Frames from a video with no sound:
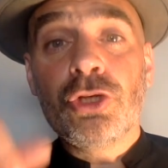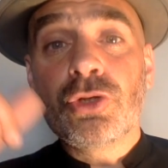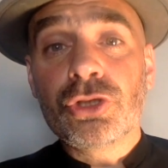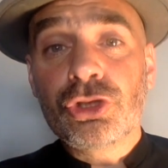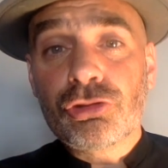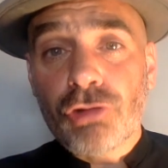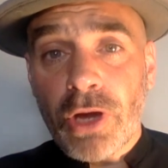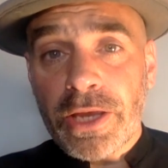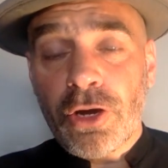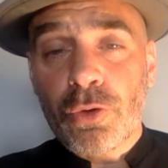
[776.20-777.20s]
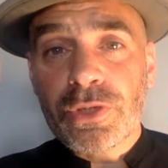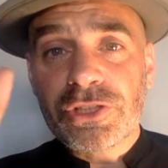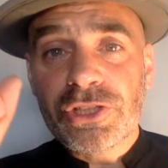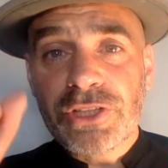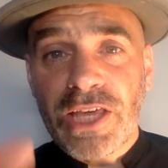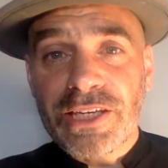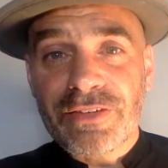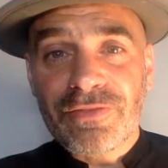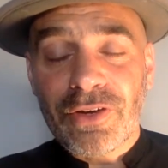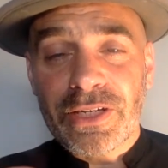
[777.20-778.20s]
You can try and hold it steady
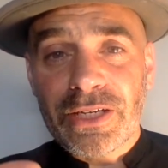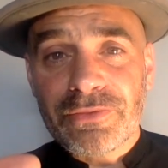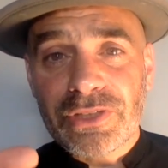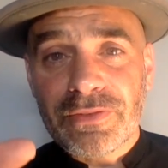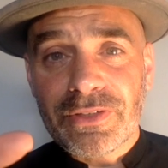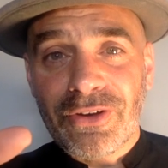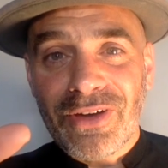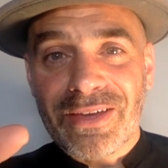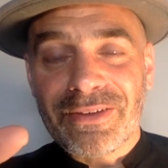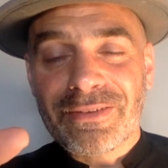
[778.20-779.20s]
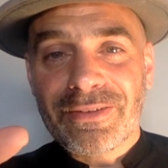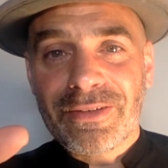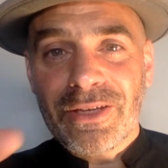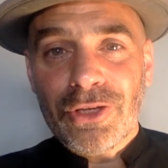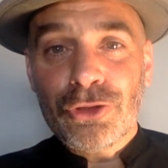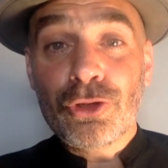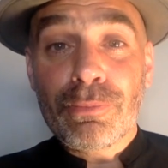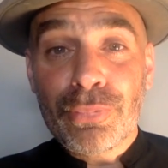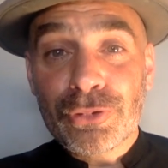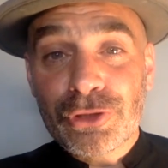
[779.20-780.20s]
and find it lifts even higher. You
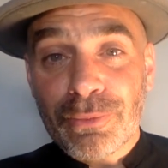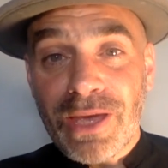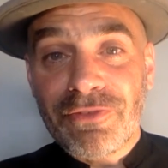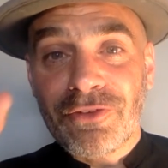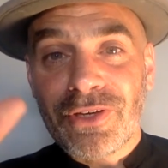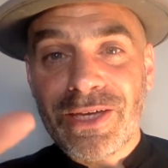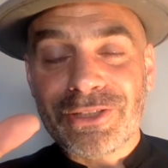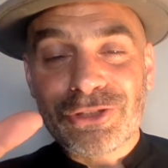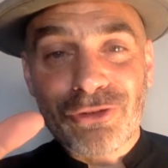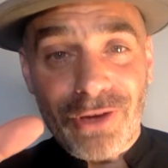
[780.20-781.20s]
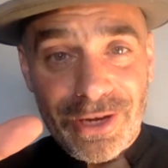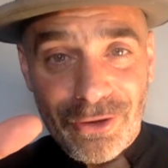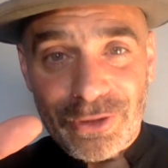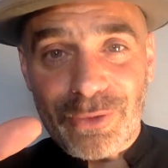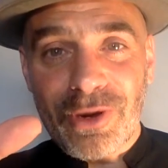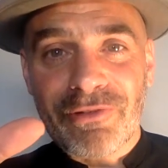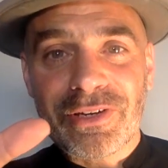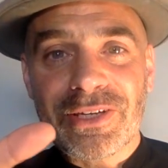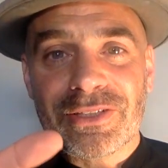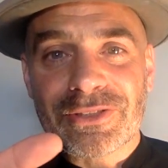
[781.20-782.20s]
can put some effort in, try and hold it where
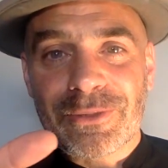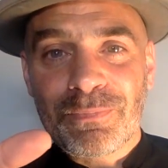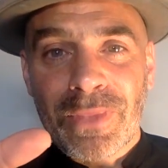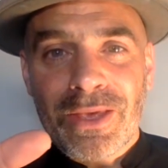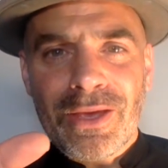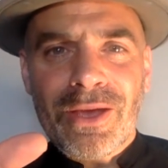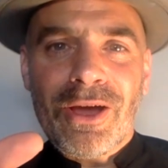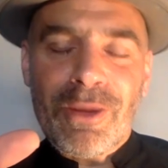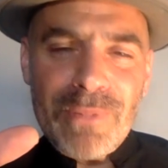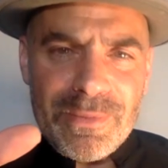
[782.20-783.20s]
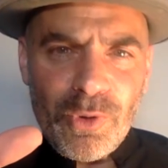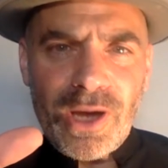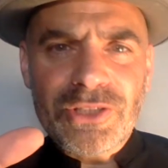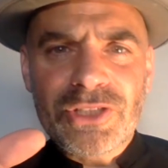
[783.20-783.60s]
it is. I mean what I